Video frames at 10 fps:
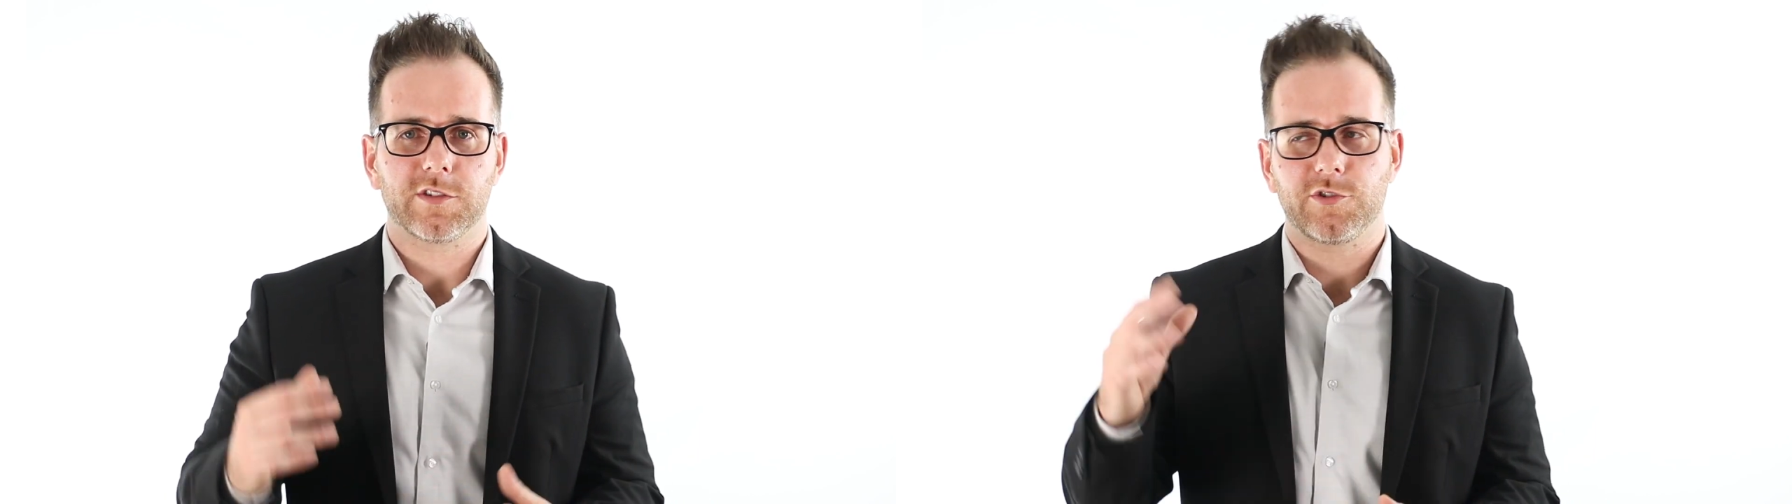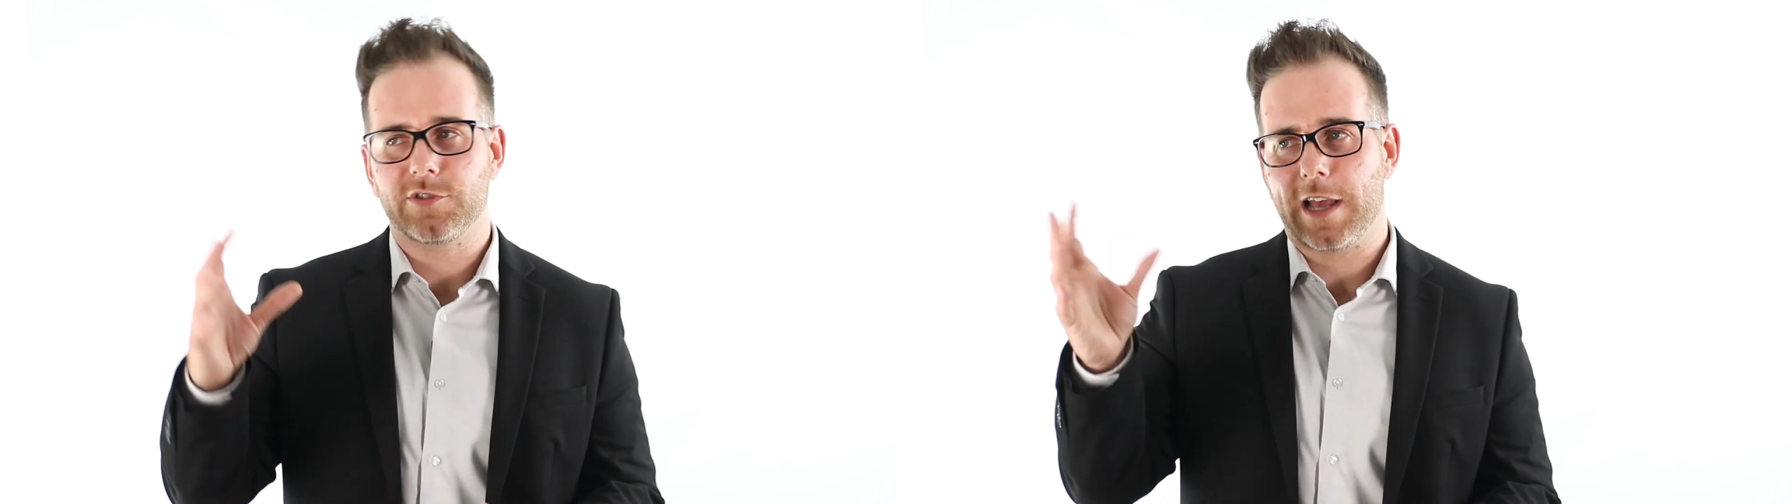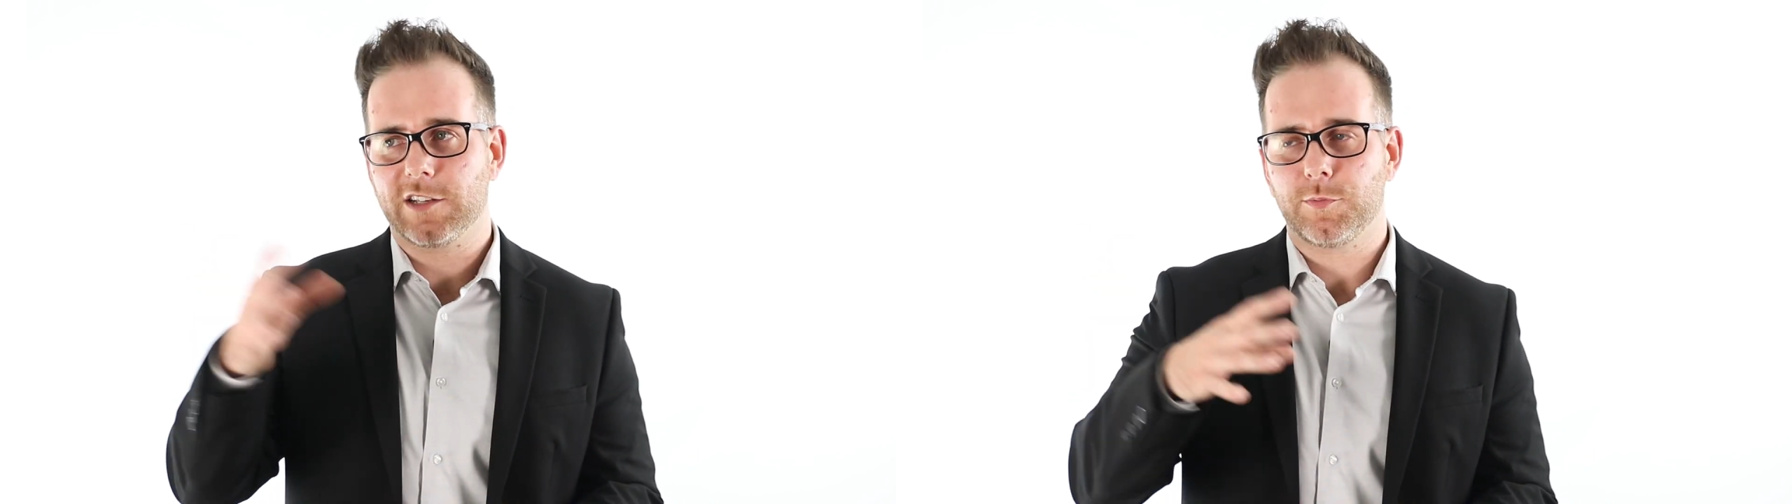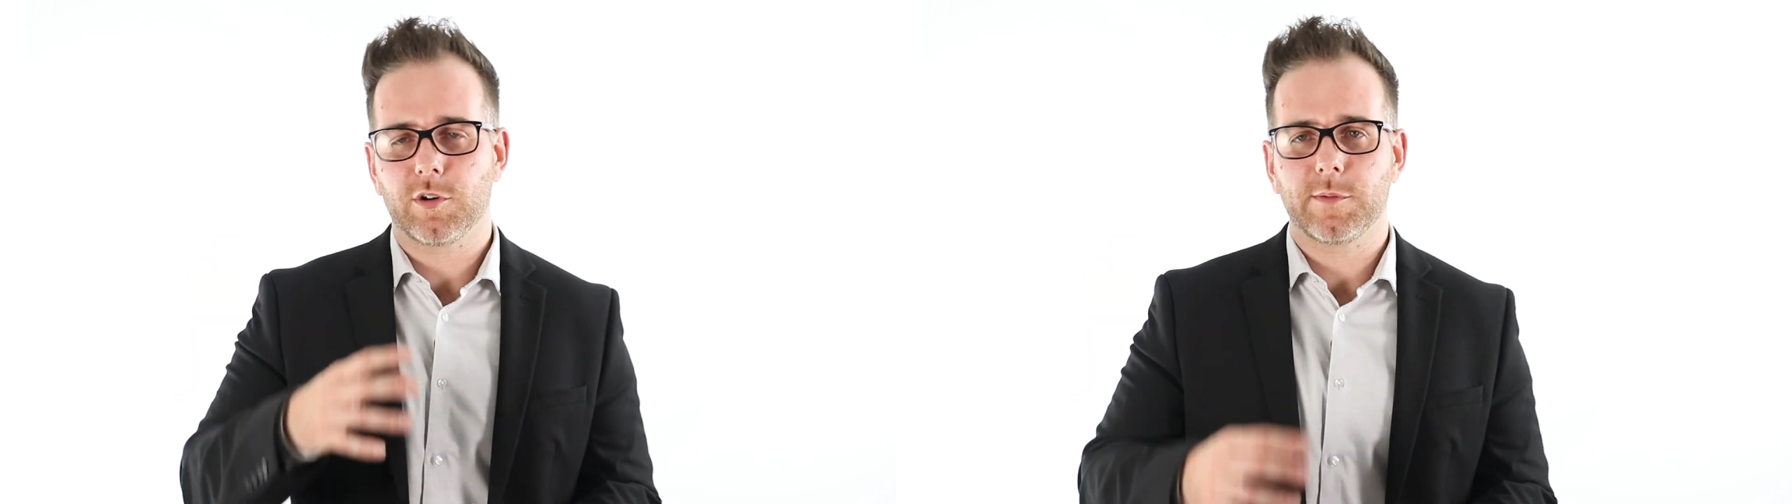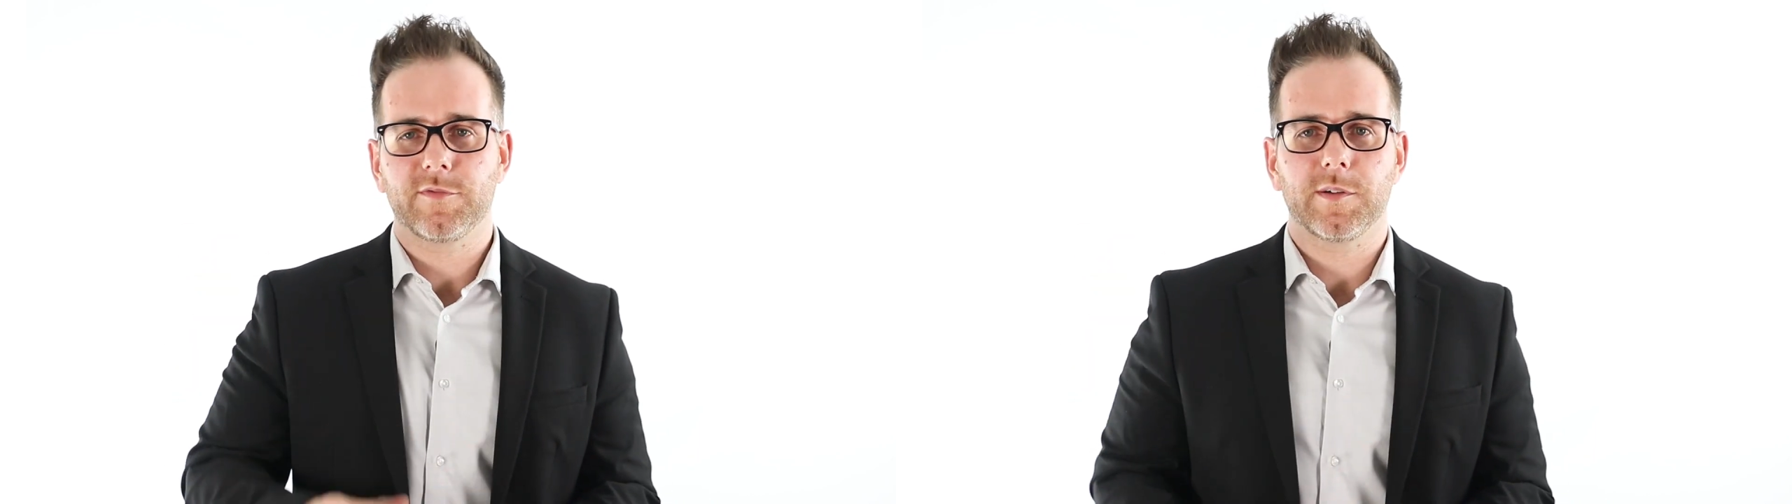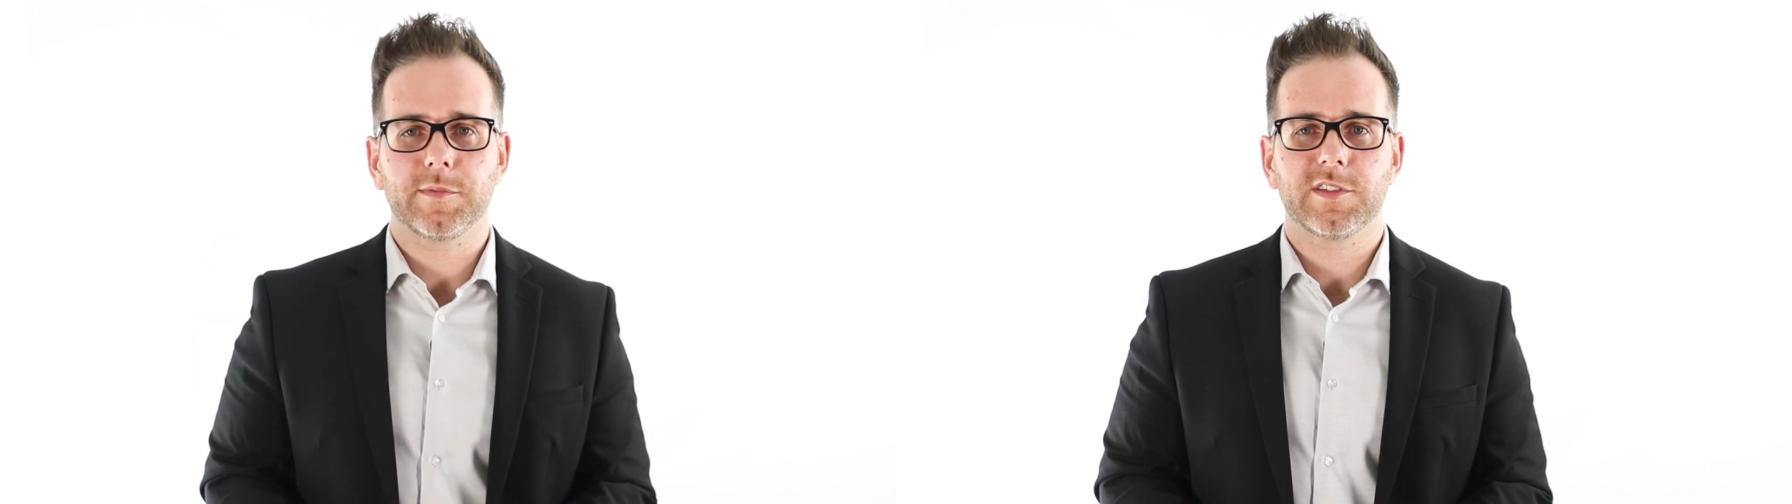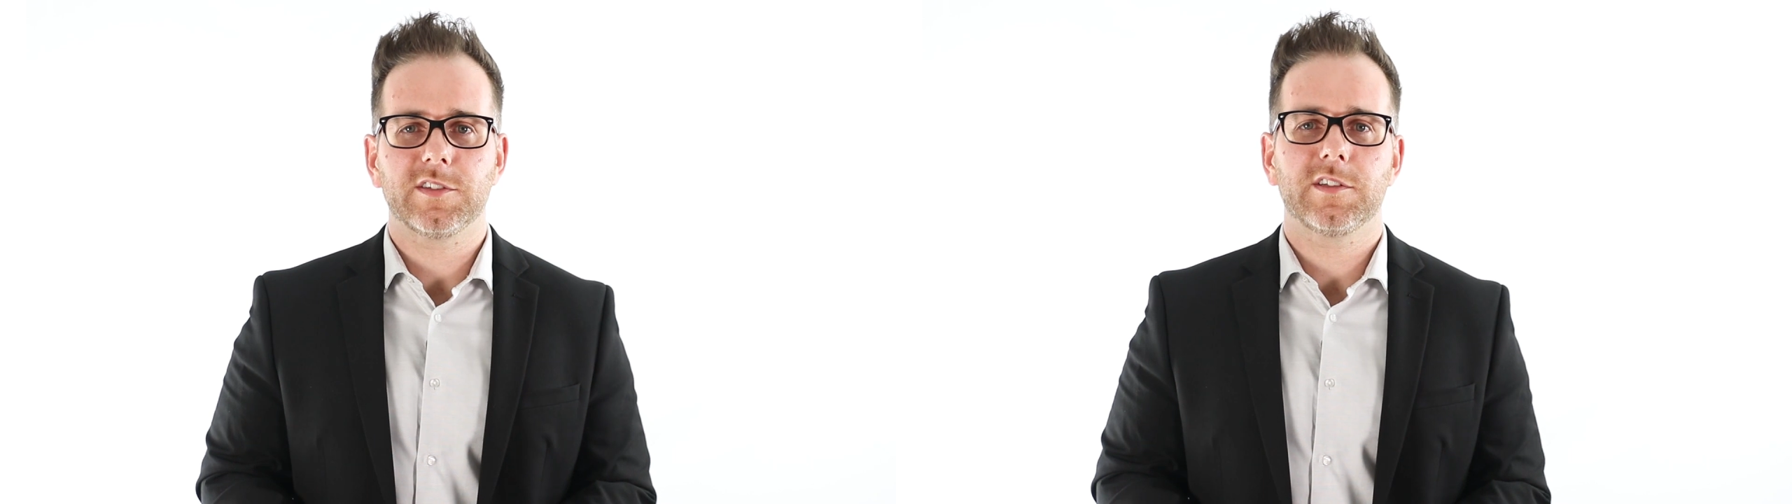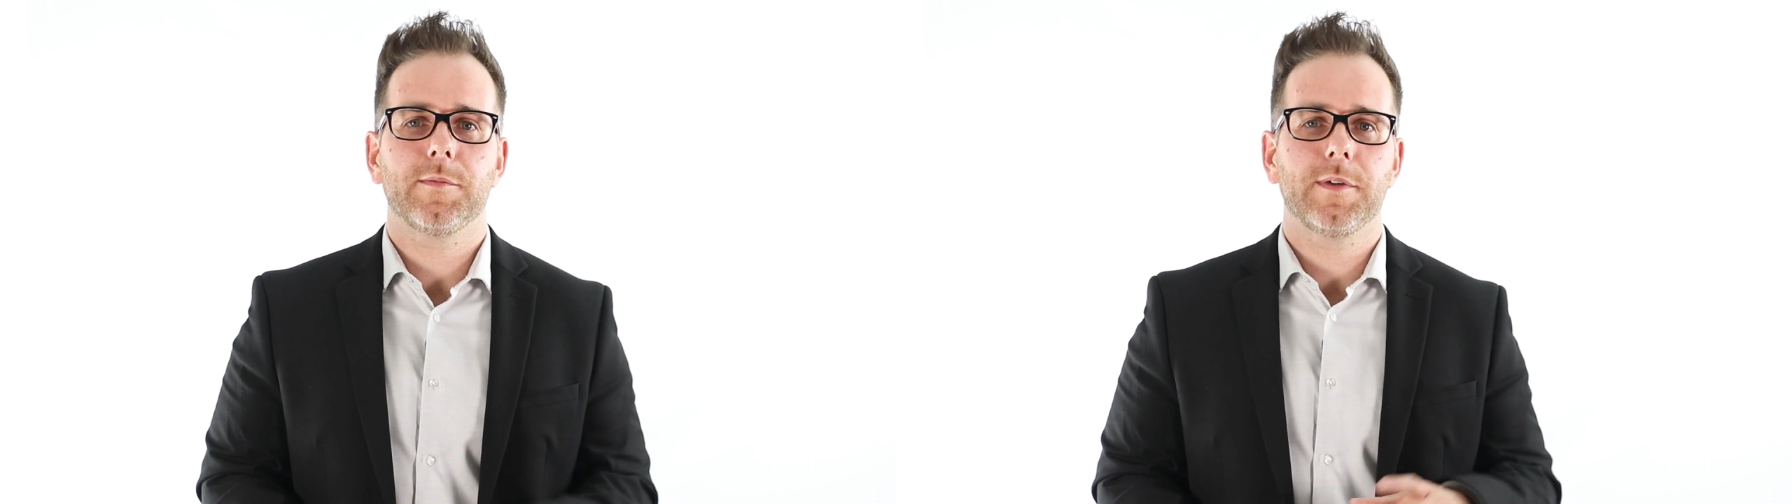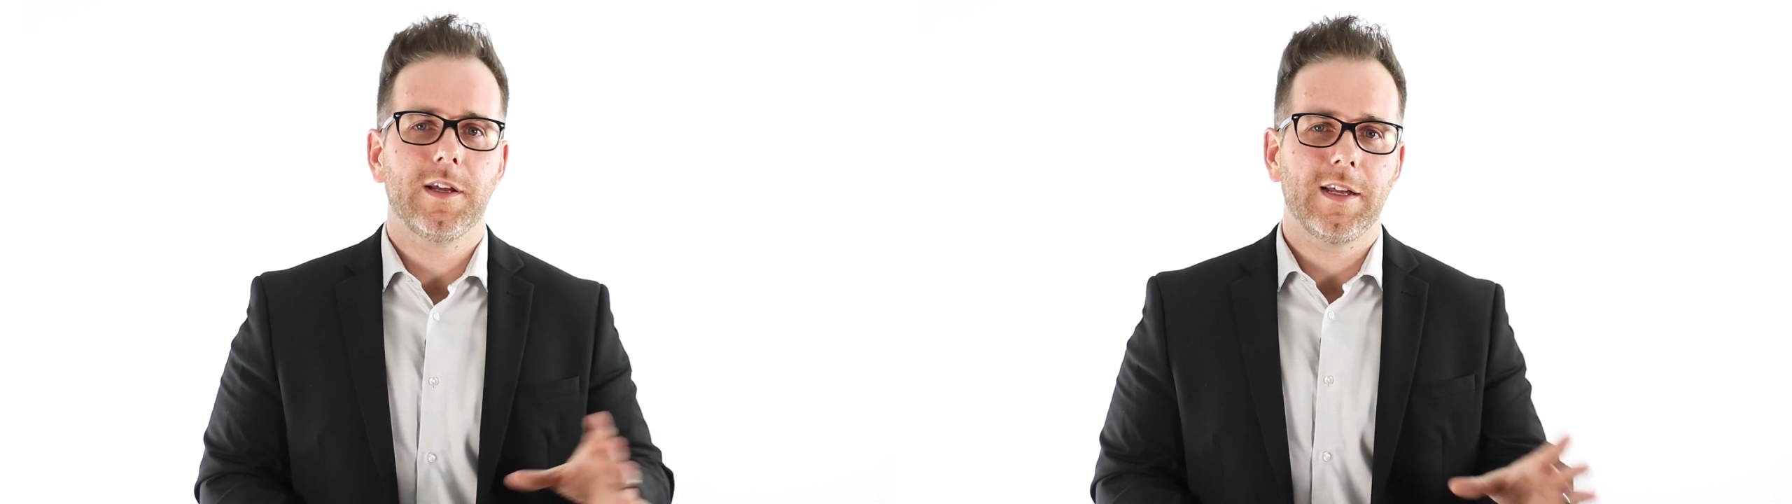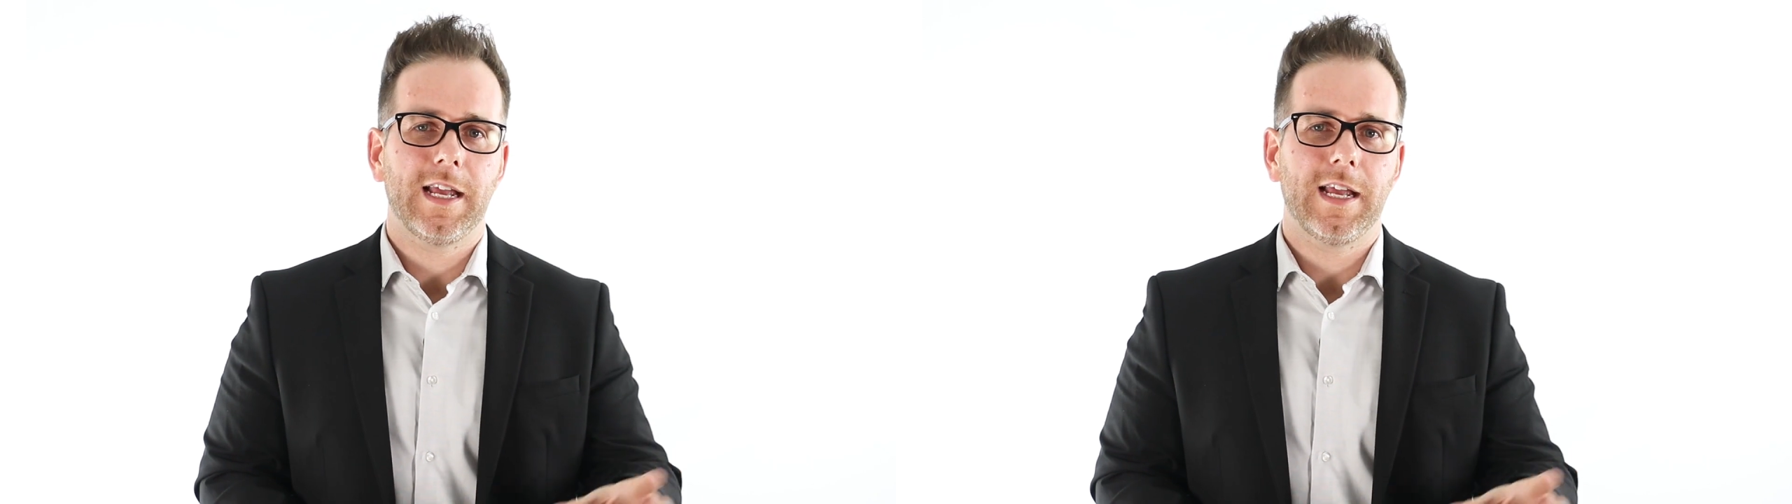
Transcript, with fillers: So just export them from a system